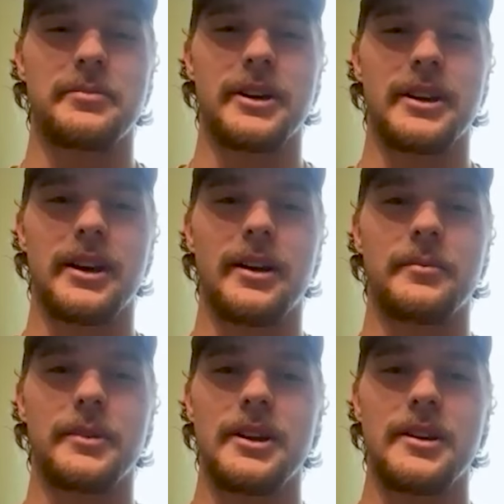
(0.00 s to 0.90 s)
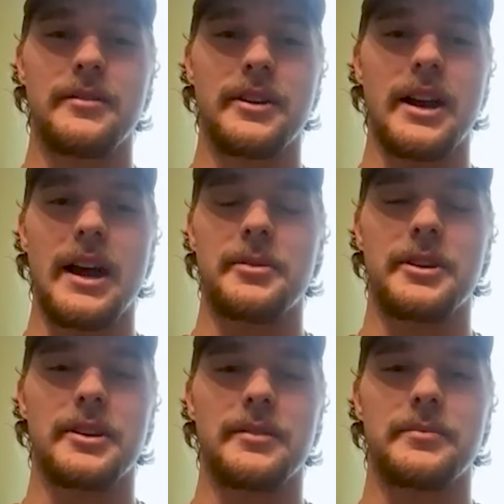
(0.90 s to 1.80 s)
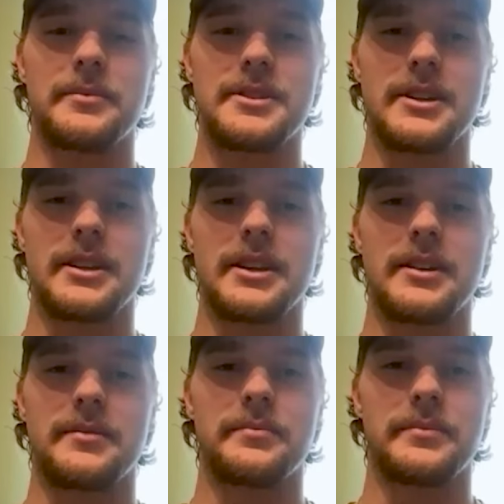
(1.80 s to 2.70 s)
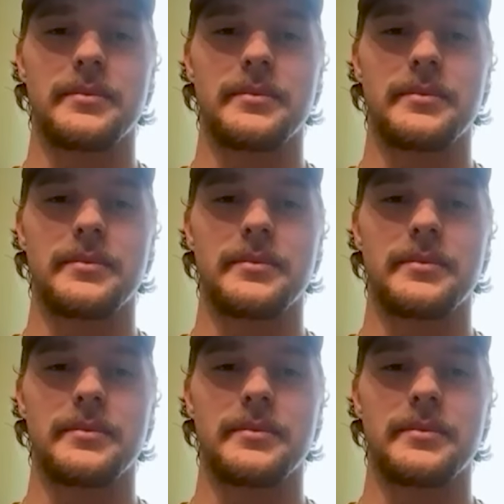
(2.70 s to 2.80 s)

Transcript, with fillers: But um, very happy to see that he